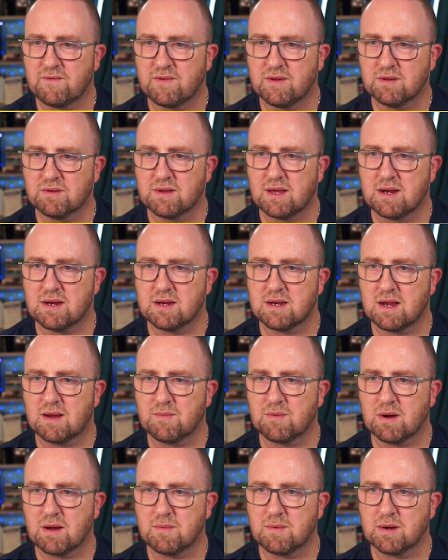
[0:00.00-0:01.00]
Field
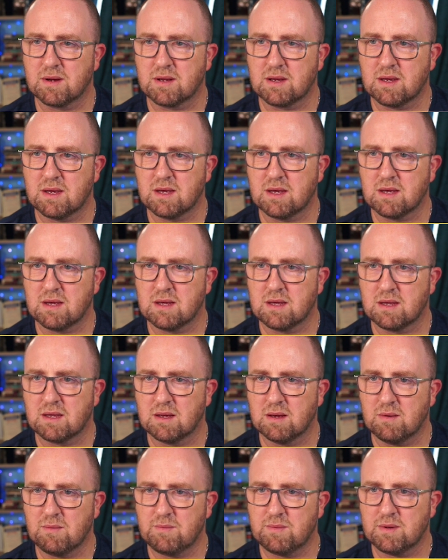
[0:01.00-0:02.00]
data.primary key.
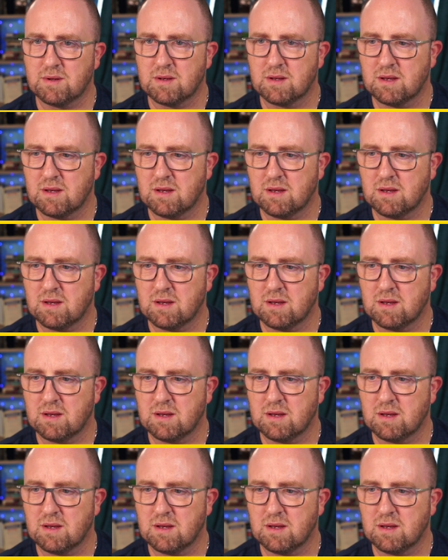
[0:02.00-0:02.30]
Yep.